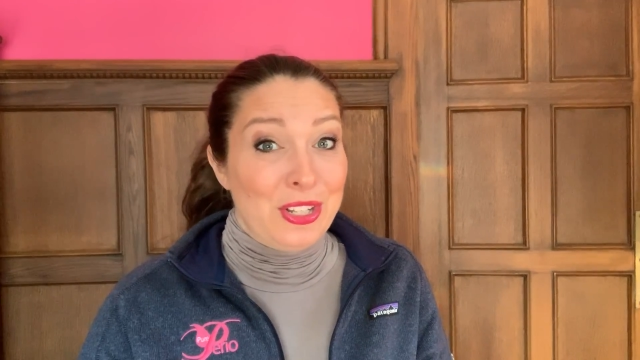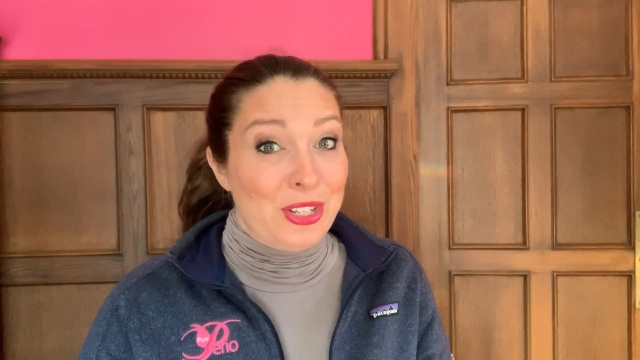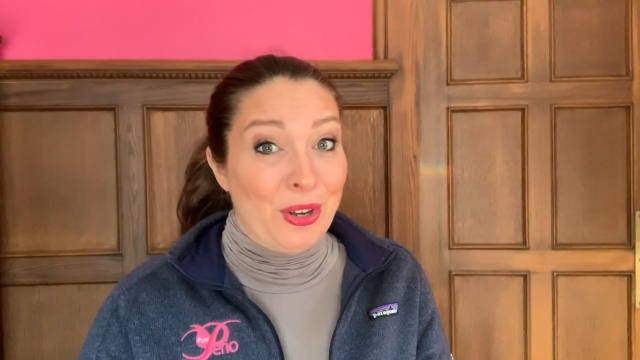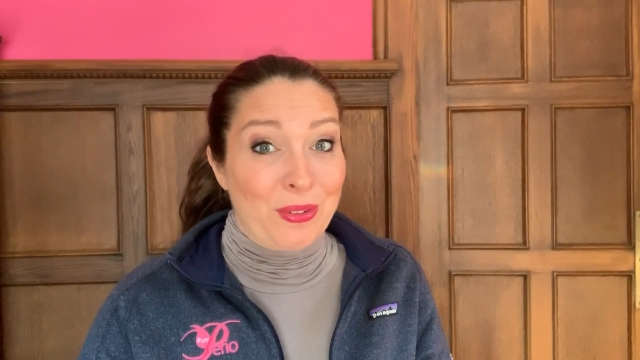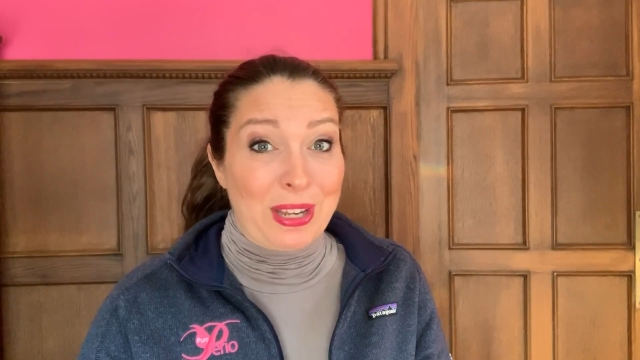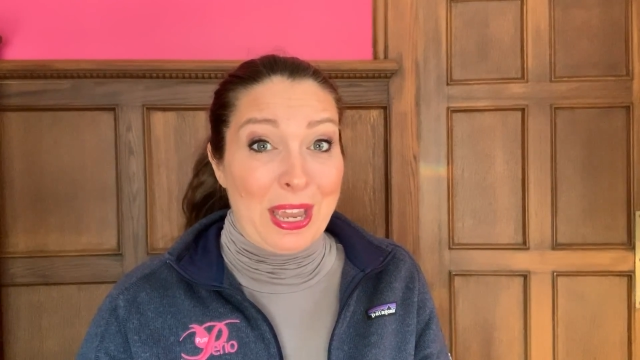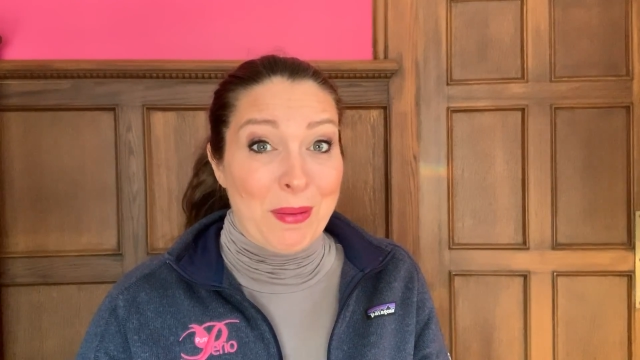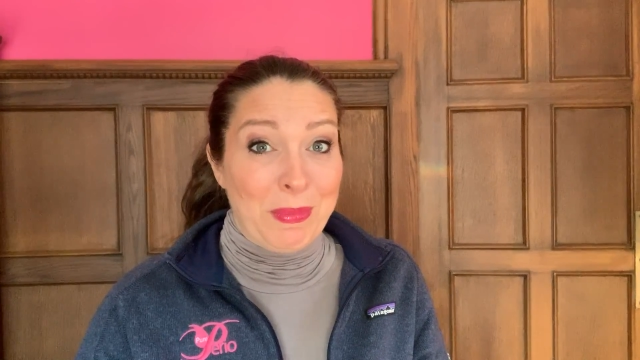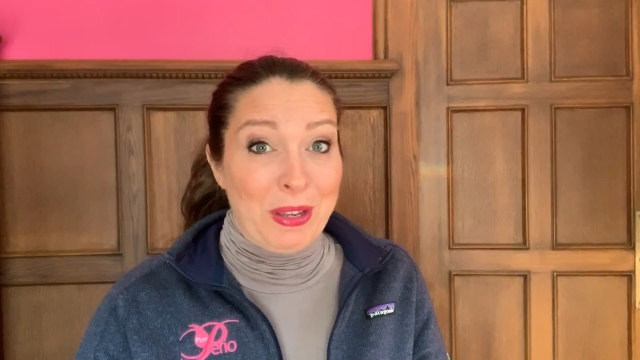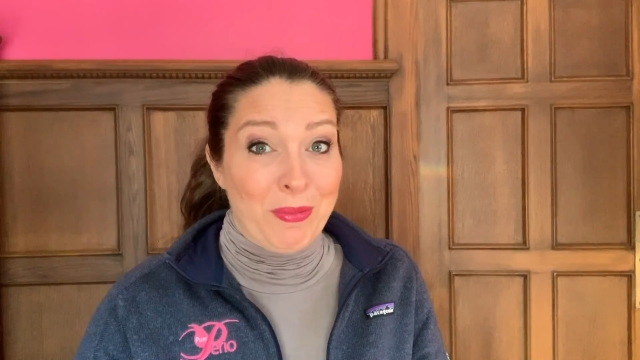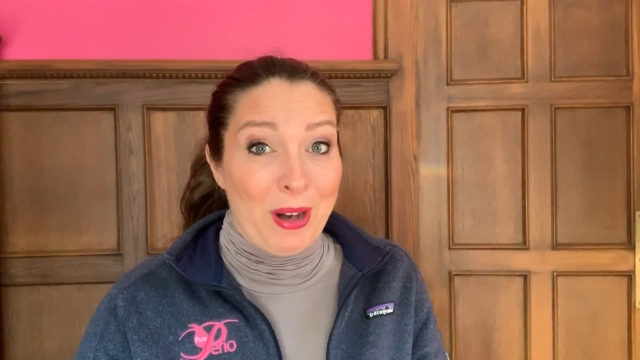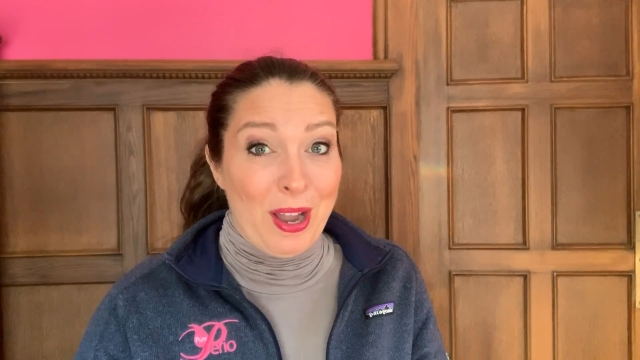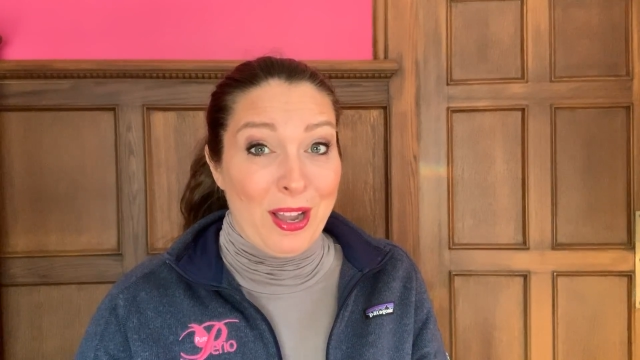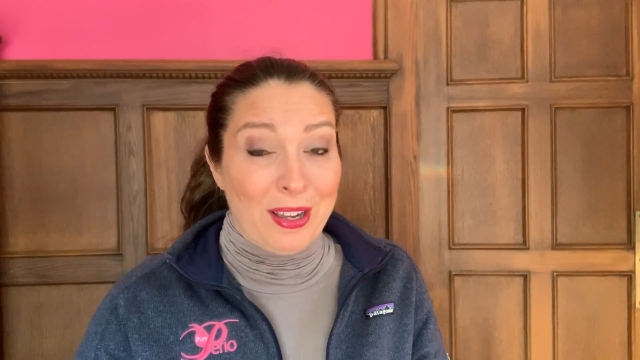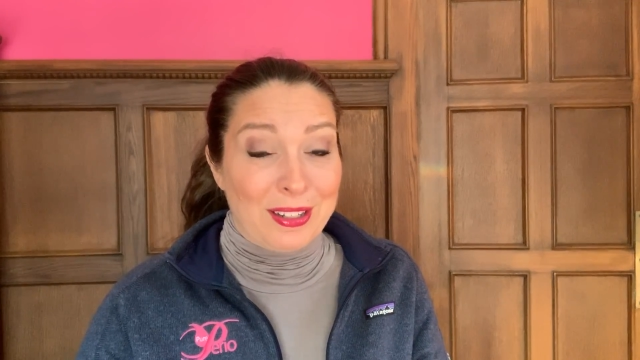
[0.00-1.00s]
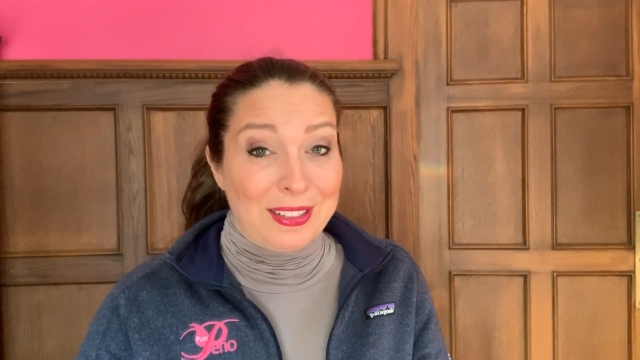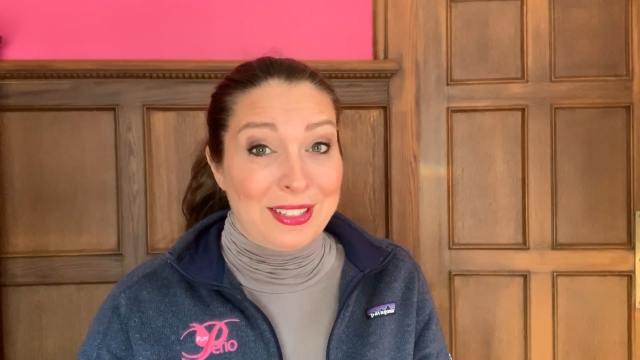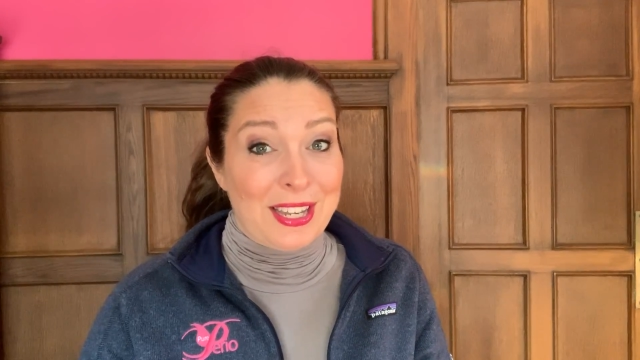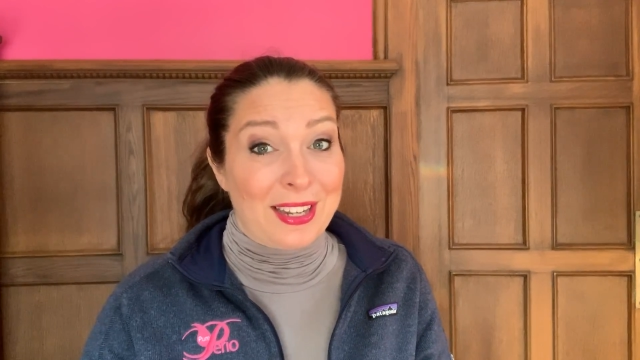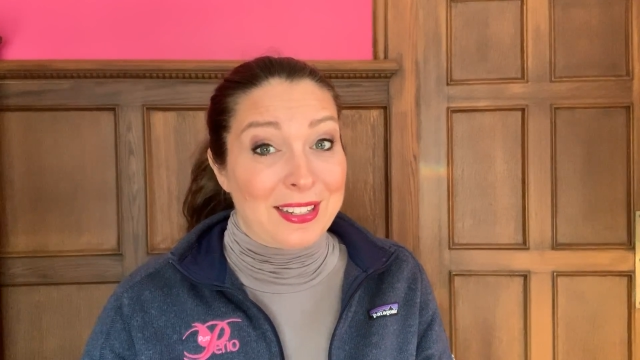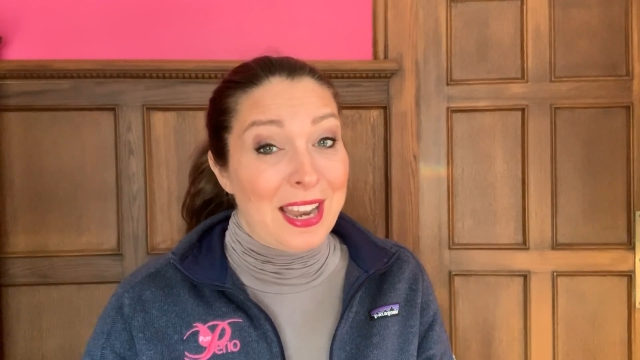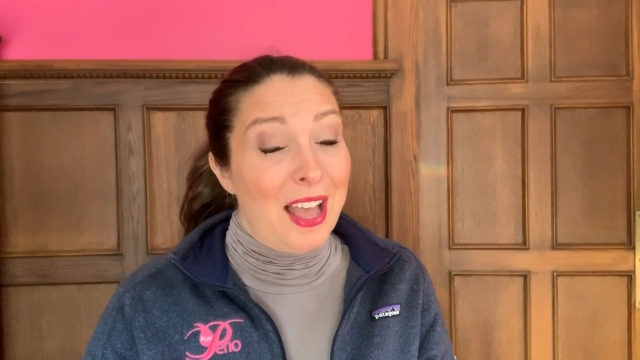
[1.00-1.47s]
Don't get me wrong,
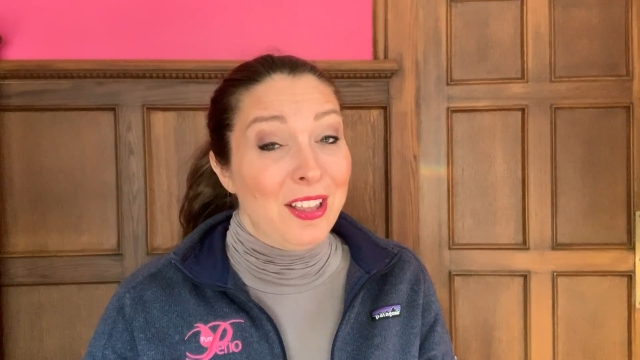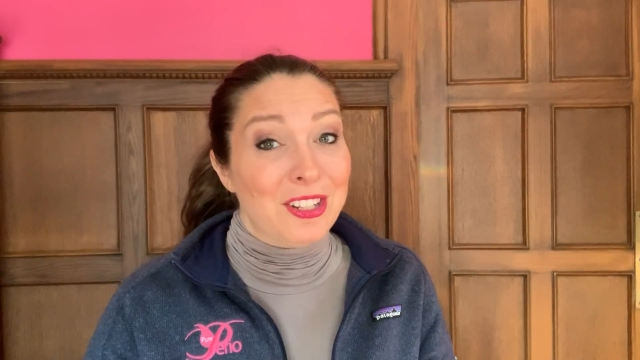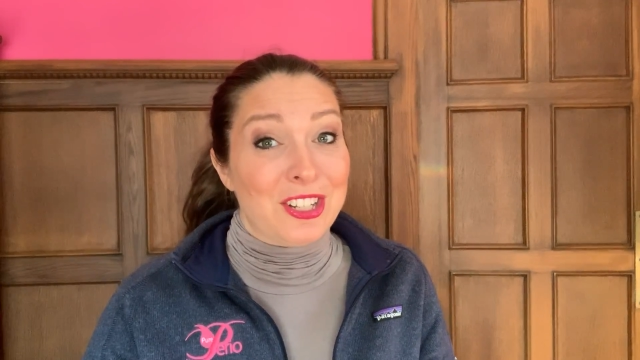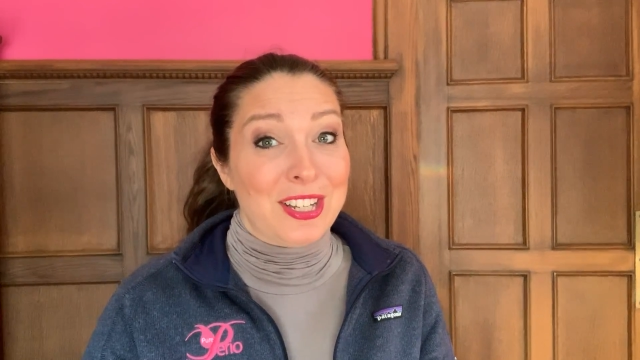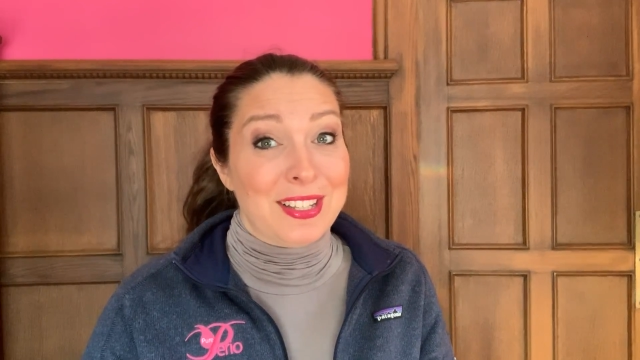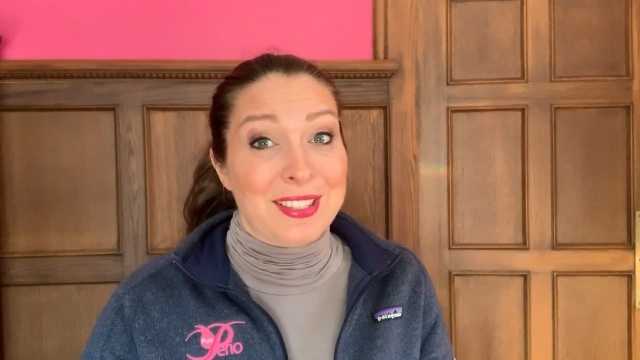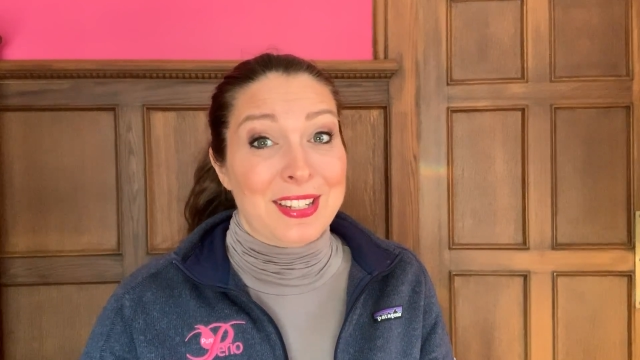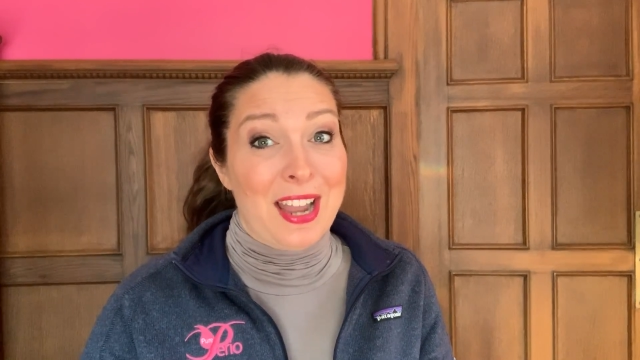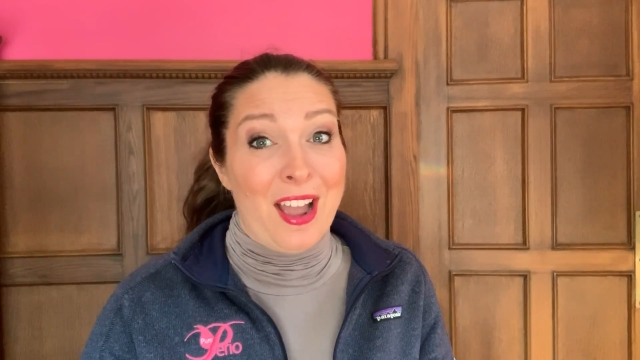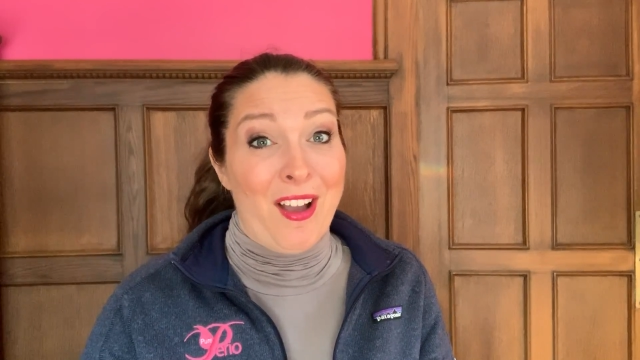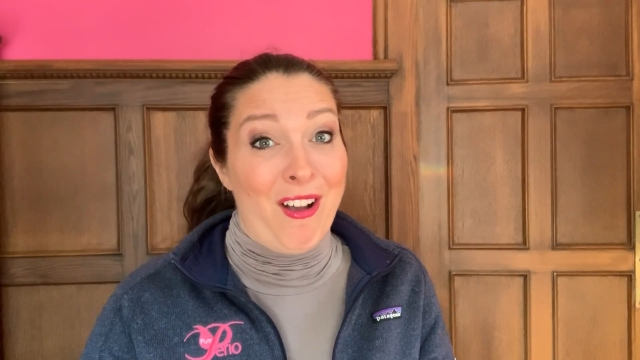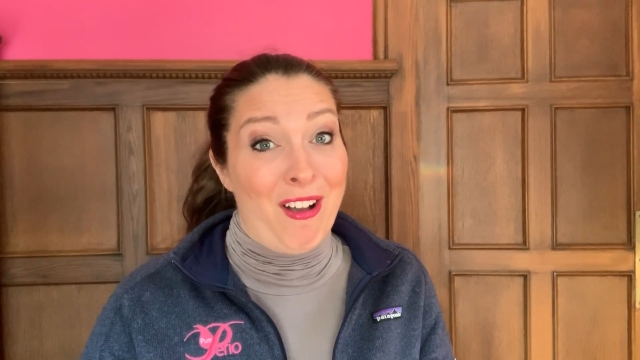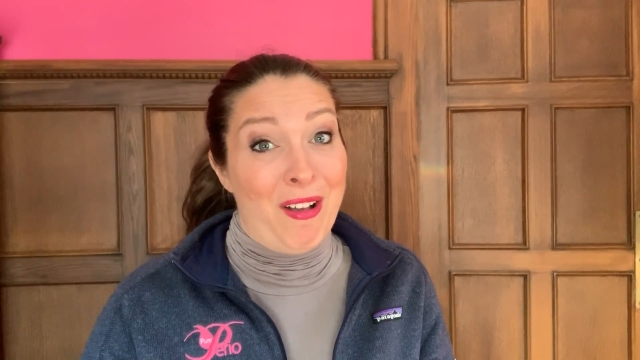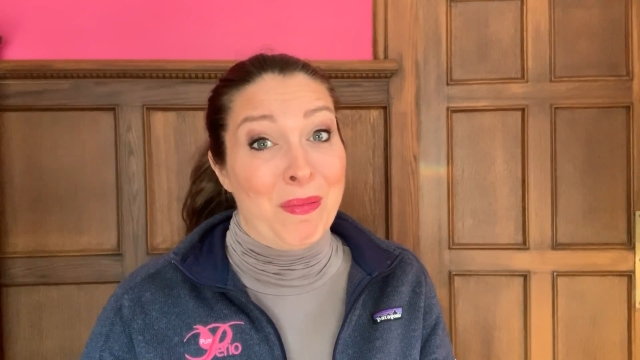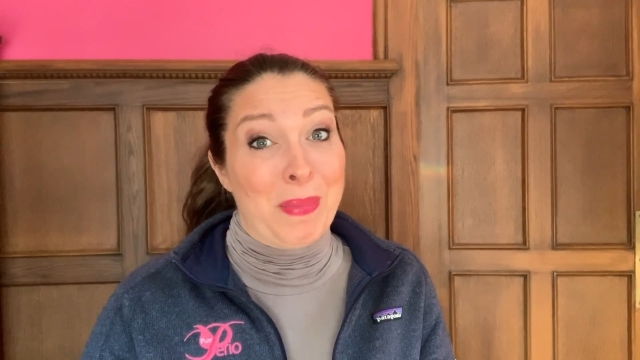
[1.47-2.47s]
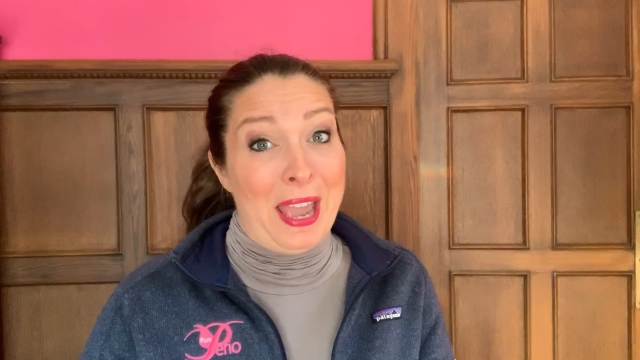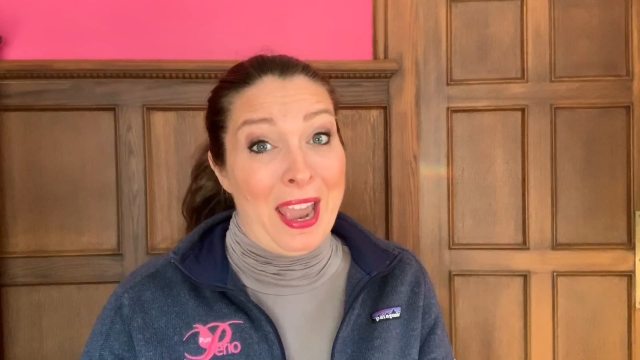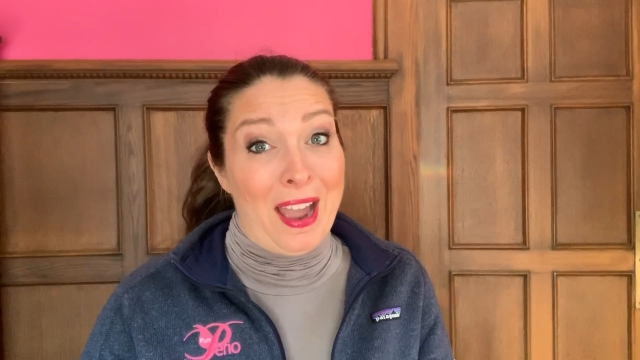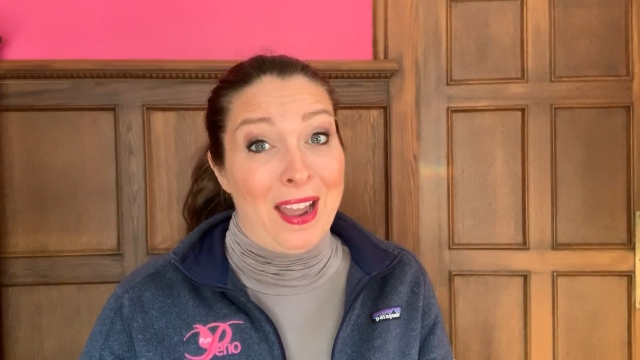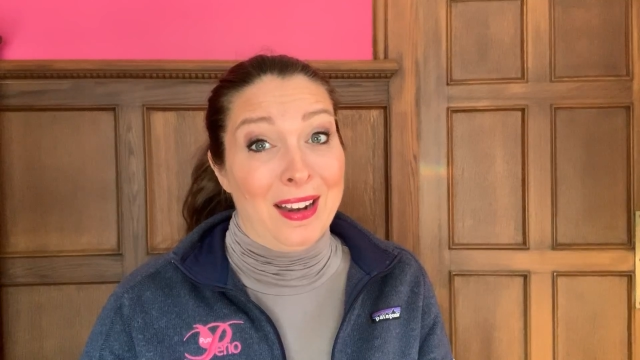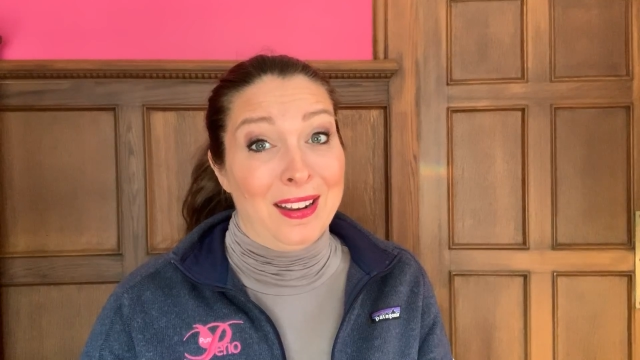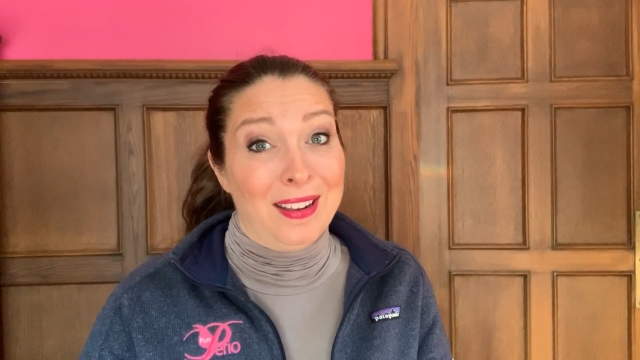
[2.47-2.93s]
technology is not all
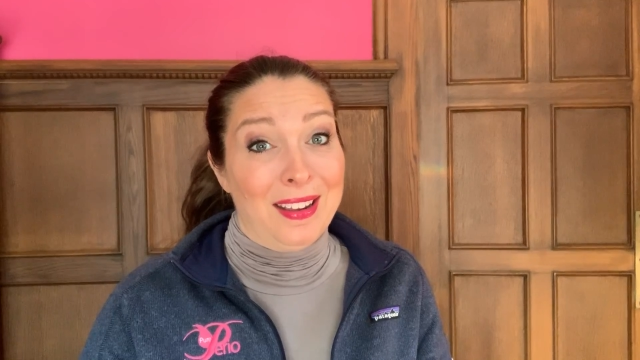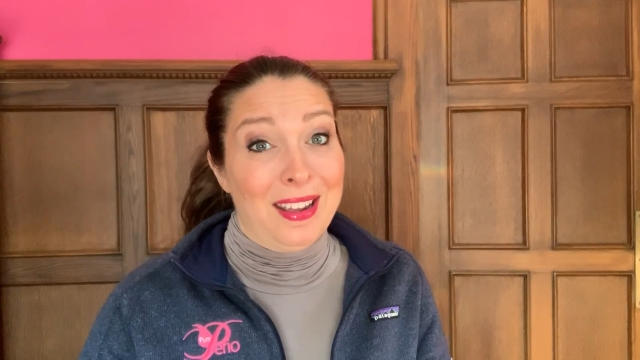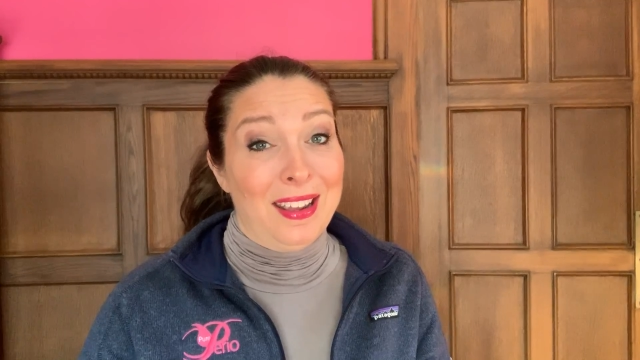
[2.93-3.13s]
bad